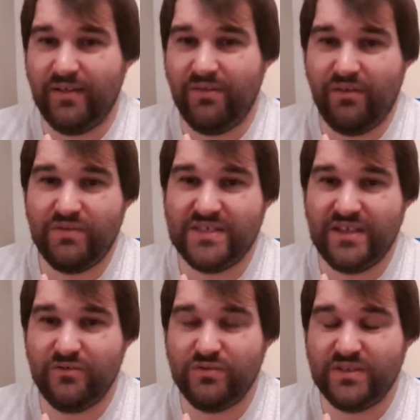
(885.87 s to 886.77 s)
If every
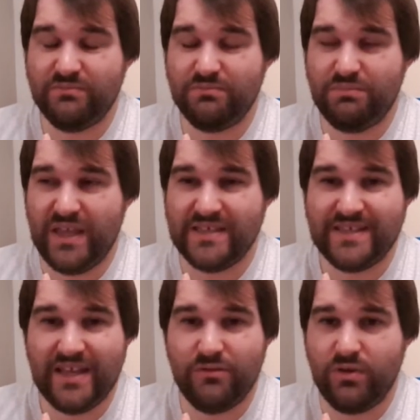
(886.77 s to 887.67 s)
single bit of
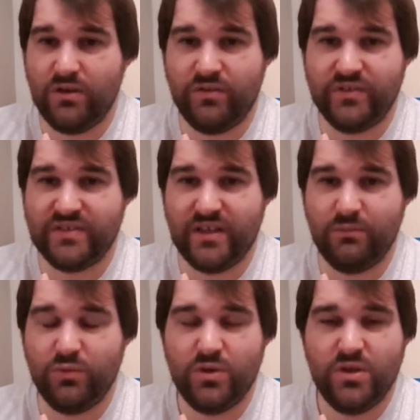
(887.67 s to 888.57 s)
scenery on the table